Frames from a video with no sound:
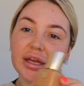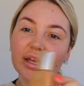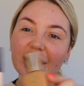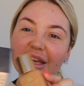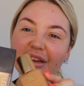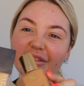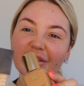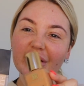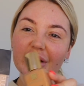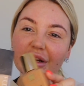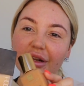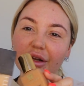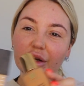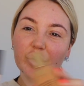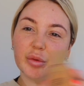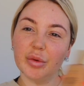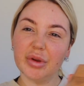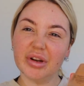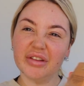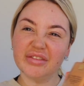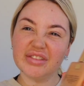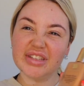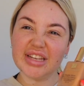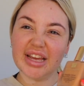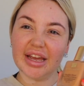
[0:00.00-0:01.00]
give it a little
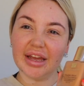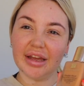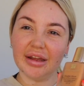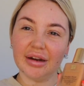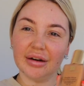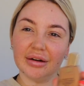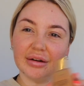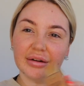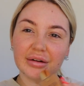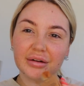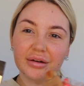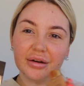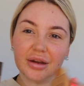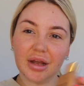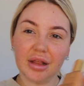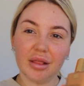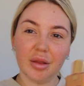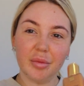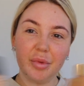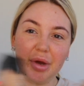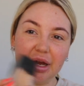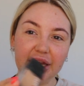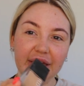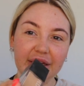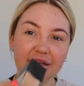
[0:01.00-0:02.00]
bit of tan
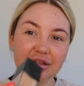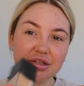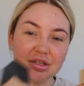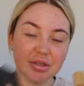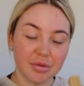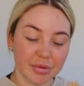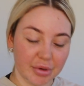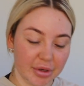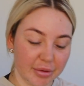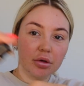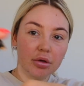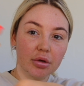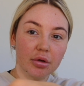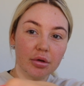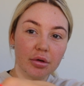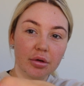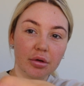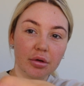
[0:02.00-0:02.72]
colour back into it.